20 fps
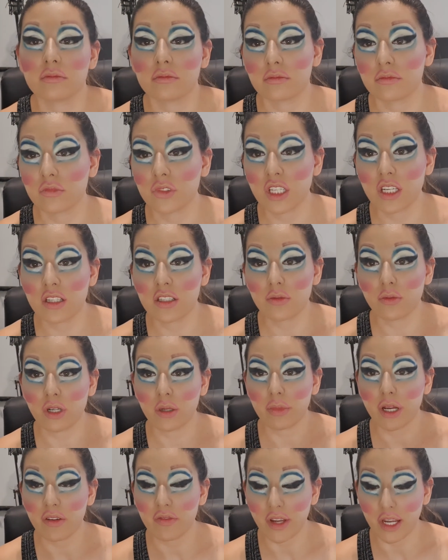These are one
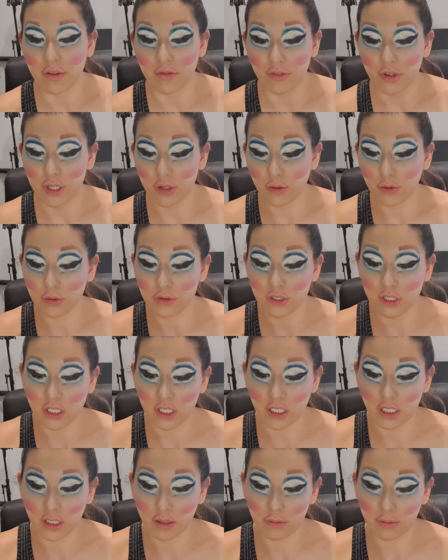of my favorite
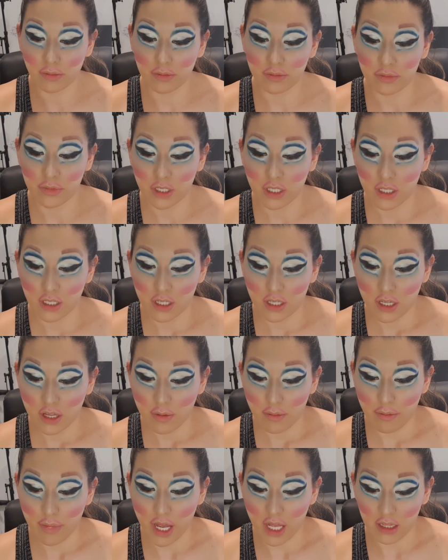all-time
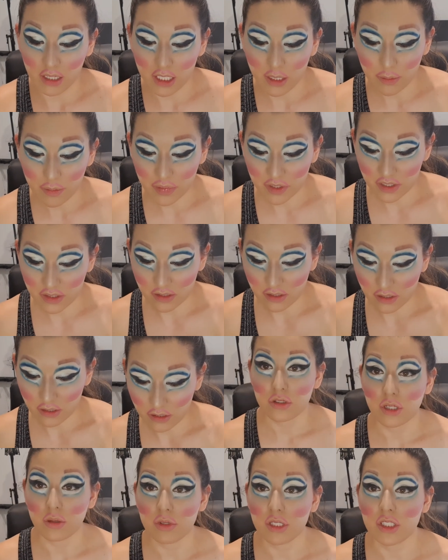matte lips. So
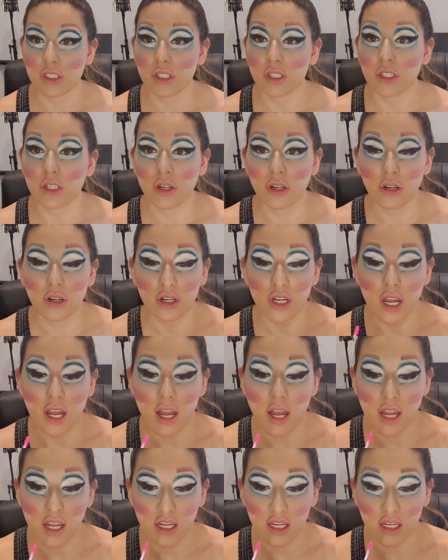I'm just going to go
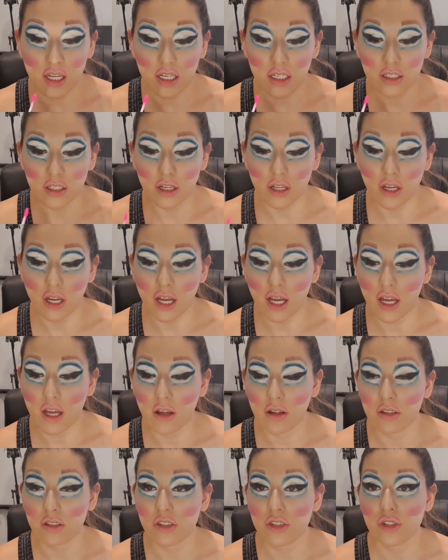in
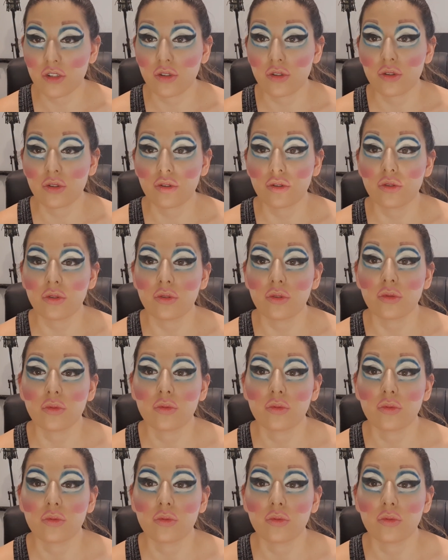to